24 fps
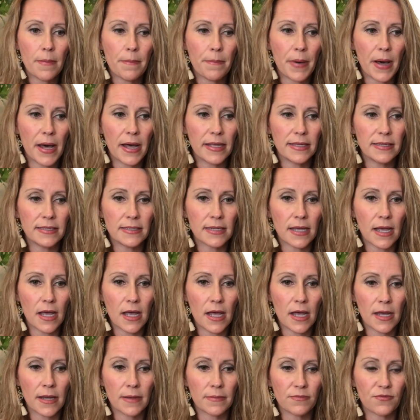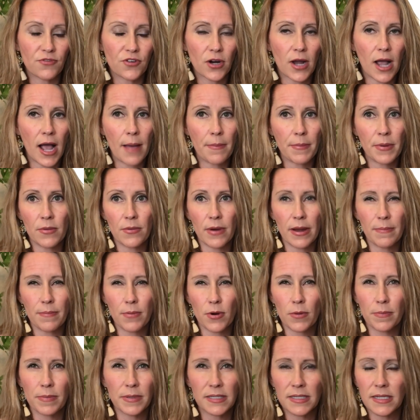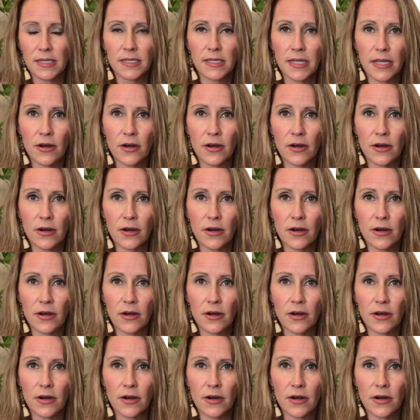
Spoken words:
But for copyright purposes,